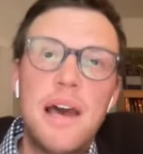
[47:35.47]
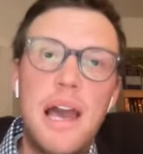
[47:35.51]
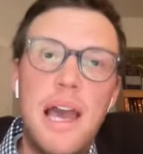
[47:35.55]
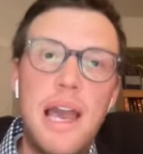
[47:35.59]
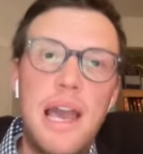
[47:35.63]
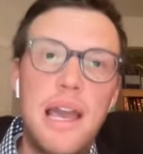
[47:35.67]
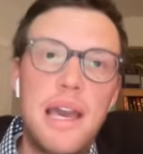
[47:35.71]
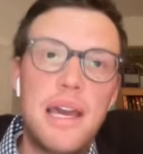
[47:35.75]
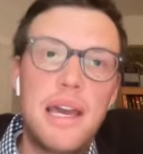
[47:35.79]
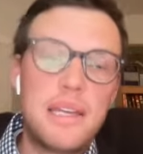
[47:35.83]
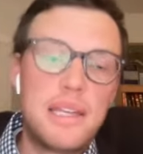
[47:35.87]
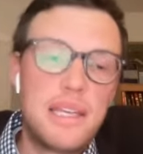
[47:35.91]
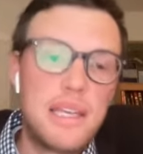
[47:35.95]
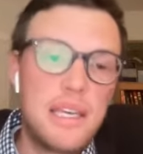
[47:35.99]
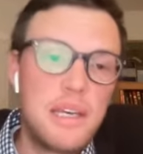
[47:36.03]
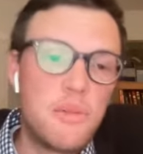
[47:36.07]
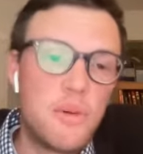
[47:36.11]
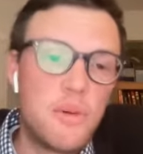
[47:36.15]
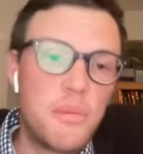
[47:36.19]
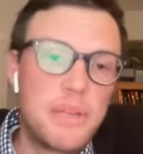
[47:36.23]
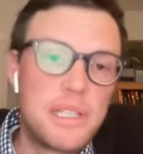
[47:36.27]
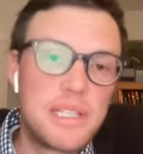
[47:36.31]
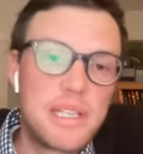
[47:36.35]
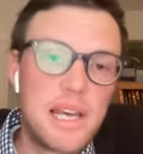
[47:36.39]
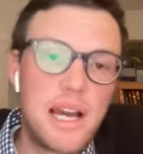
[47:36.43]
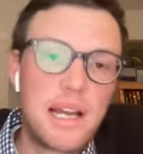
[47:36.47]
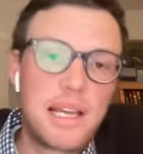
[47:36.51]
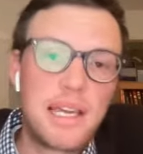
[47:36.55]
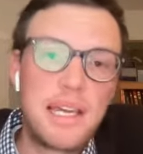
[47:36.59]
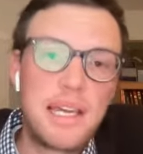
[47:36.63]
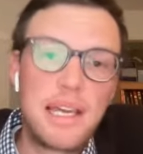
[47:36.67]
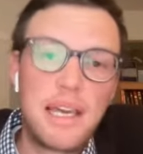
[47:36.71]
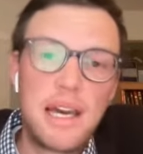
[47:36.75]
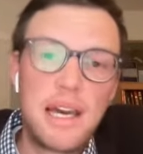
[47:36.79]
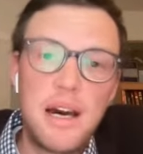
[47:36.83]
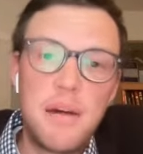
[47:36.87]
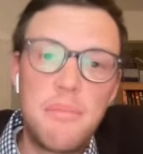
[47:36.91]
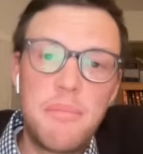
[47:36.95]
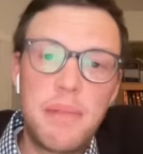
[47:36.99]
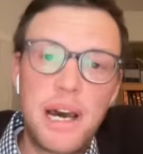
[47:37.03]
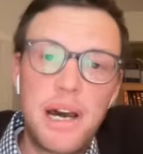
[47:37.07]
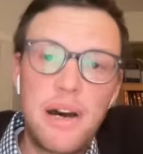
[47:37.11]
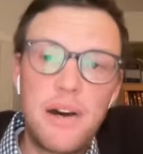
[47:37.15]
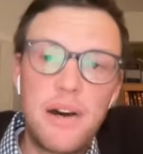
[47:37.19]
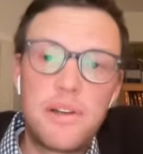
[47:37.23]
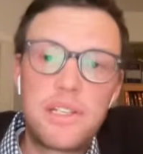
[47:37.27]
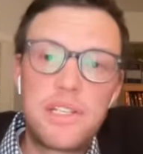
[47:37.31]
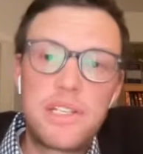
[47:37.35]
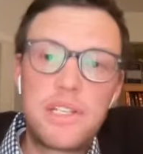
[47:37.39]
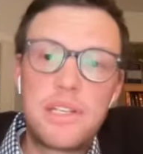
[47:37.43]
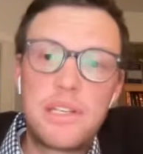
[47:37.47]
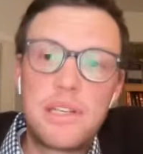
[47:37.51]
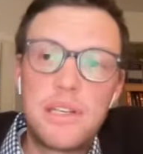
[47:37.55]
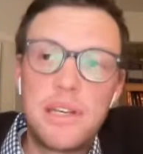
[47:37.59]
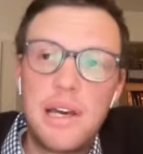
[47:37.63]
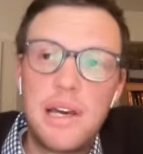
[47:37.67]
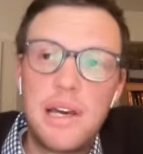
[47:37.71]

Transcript: and he will be talking about